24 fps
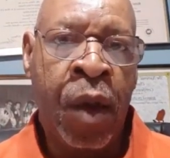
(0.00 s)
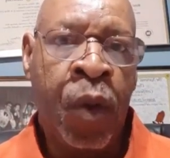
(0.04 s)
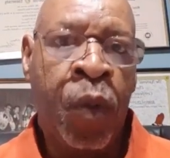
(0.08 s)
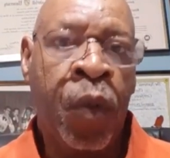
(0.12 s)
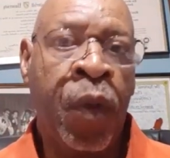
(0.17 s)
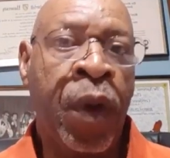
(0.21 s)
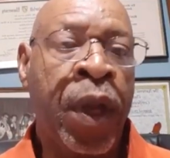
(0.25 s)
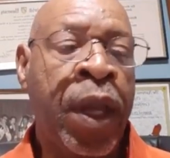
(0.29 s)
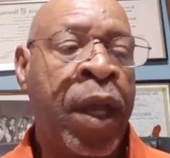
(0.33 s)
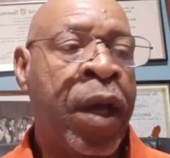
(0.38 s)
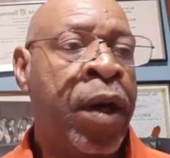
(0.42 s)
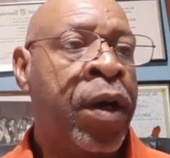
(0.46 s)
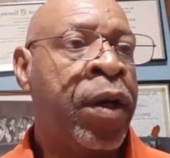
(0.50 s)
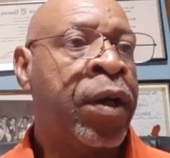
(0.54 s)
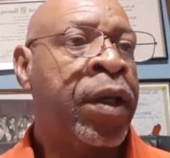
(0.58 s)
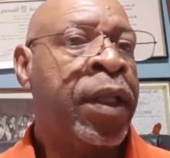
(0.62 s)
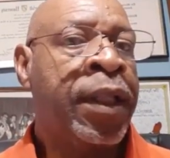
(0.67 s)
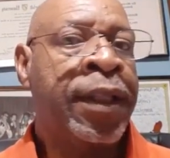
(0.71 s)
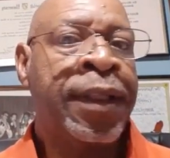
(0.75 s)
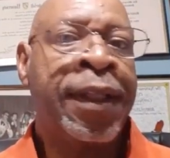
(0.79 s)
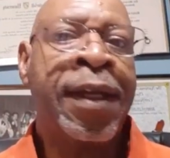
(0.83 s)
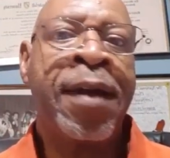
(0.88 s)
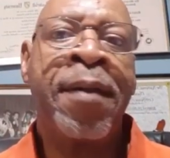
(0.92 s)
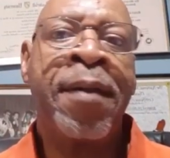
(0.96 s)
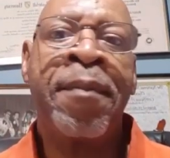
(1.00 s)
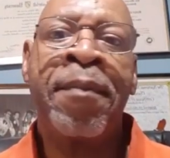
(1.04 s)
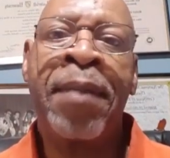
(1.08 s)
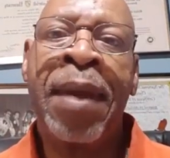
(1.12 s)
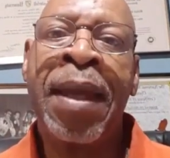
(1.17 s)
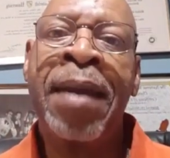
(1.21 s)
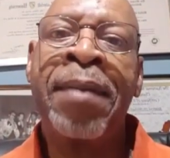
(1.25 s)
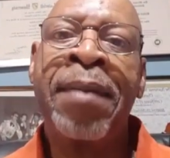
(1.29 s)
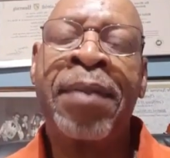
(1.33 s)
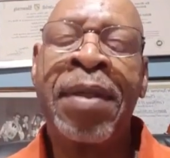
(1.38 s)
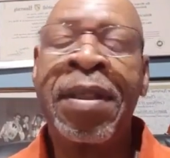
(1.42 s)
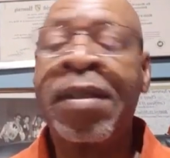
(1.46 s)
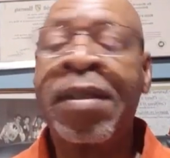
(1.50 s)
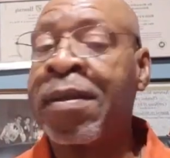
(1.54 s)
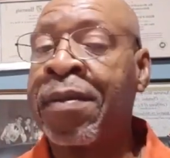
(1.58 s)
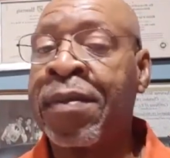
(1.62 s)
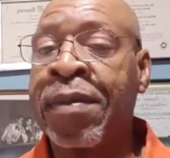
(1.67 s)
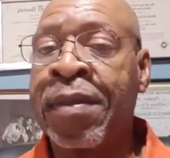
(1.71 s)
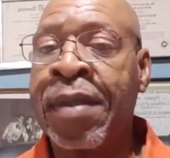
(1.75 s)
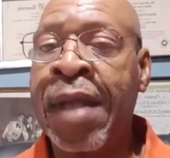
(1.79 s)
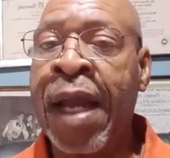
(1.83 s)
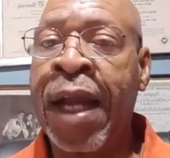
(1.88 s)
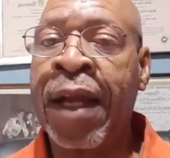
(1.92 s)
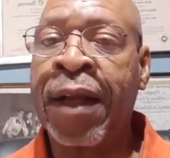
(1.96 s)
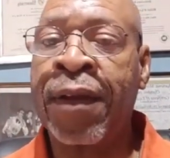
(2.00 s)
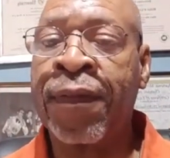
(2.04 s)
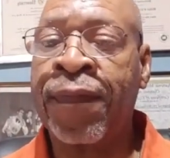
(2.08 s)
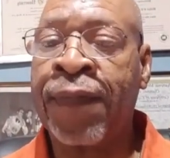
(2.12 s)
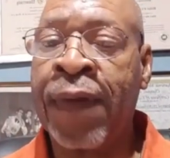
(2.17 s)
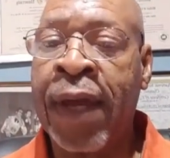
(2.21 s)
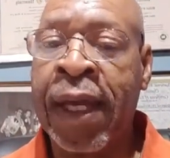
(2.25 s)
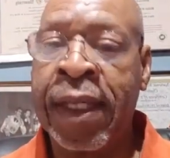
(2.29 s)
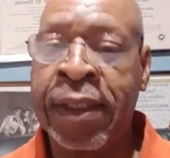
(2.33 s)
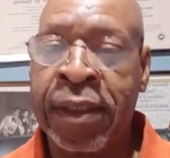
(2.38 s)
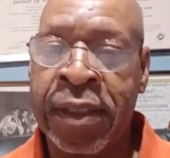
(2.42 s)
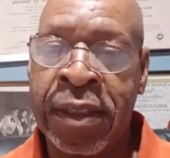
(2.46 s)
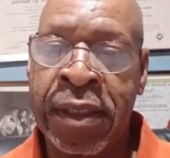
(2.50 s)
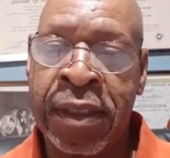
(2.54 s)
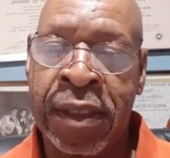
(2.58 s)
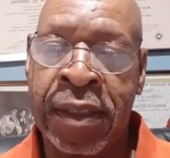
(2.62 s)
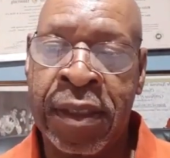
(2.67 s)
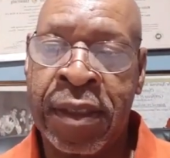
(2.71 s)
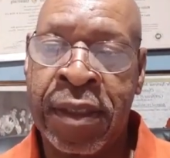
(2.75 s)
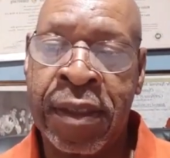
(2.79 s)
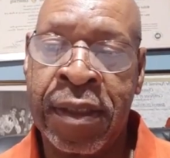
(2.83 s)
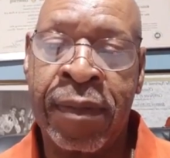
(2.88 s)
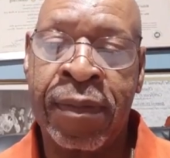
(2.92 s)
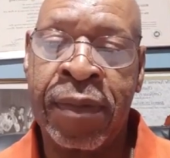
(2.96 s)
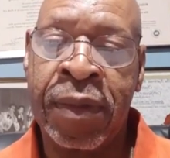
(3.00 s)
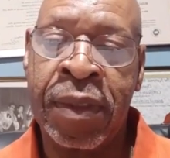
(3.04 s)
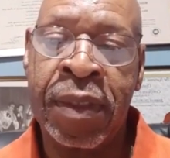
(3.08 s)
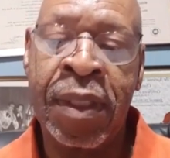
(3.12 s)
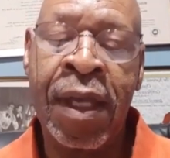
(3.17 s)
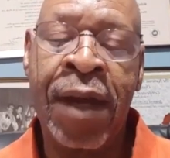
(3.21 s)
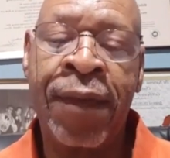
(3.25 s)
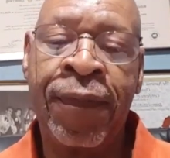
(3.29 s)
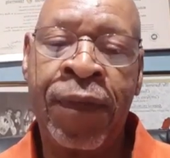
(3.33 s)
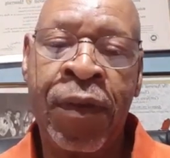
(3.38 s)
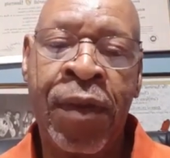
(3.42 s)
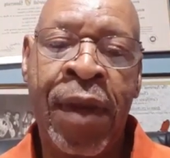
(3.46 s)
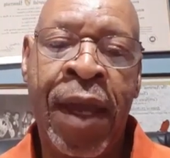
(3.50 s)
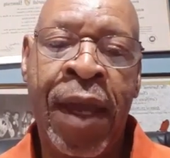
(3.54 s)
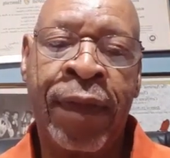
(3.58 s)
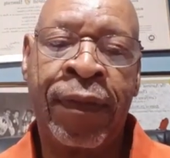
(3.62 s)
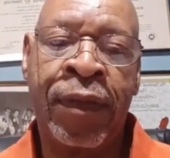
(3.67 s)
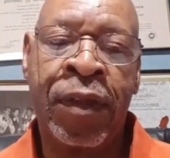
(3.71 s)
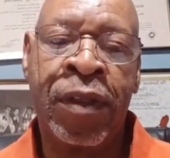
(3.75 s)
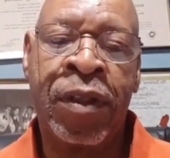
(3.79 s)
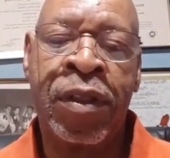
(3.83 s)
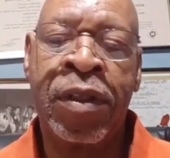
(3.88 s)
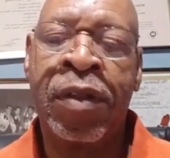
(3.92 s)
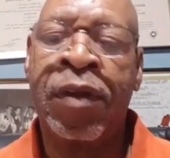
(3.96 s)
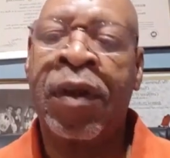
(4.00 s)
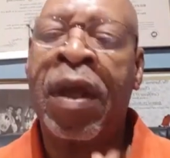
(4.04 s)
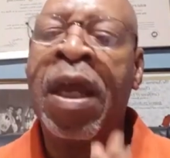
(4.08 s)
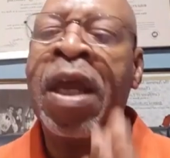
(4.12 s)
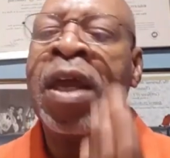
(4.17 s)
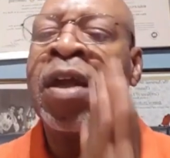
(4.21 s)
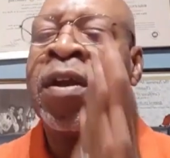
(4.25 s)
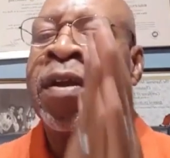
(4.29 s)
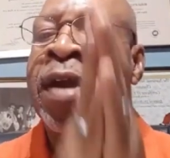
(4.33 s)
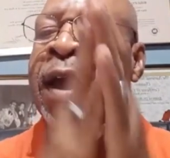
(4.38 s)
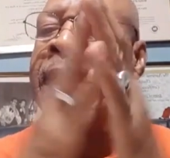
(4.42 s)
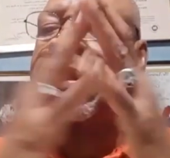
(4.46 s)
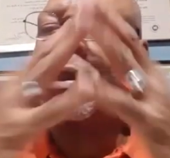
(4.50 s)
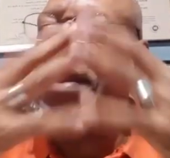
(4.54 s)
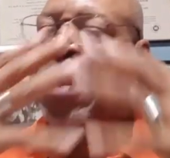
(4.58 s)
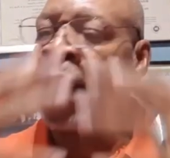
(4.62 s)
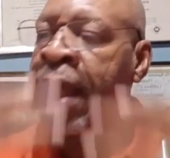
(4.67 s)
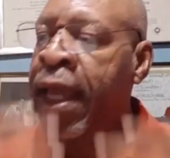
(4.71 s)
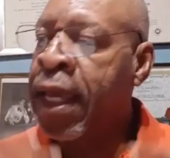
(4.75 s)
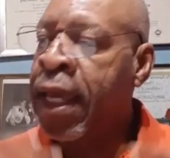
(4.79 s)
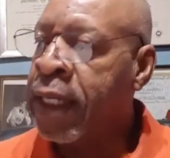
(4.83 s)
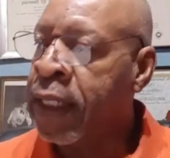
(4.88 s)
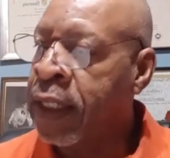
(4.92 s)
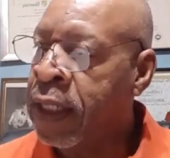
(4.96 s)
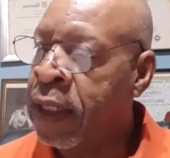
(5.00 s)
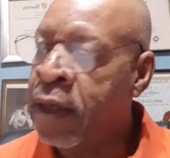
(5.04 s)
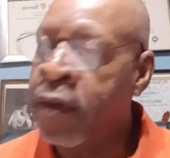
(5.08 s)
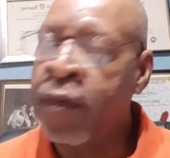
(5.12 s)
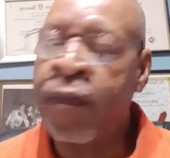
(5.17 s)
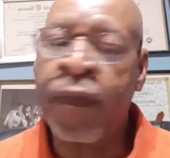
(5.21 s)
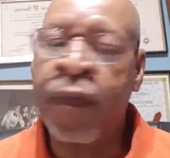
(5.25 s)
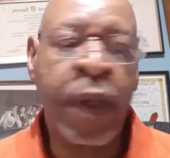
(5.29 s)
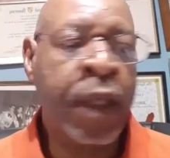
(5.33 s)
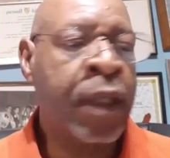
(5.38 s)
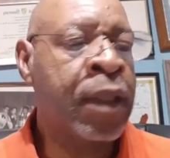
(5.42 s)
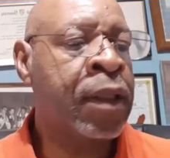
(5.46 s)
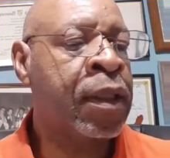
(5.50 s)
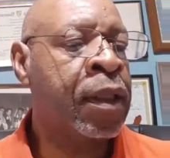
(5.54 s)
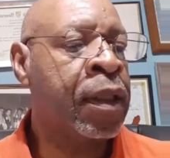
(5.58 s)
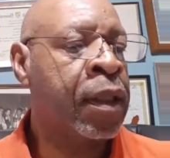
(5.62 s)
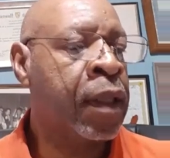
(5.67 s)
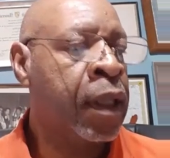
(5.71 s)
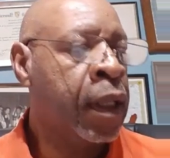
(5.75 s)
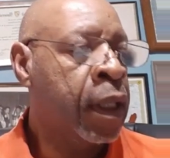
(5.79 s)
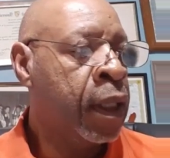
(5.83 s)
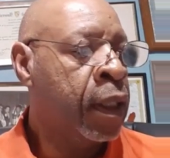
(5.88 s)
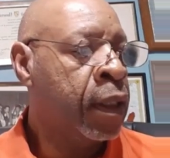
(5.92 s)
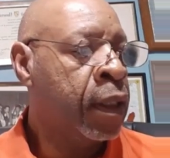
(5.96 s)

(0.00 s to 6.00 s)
Well, there may be some sacrifices and some stuff you have to do. You have to kind of get rid of the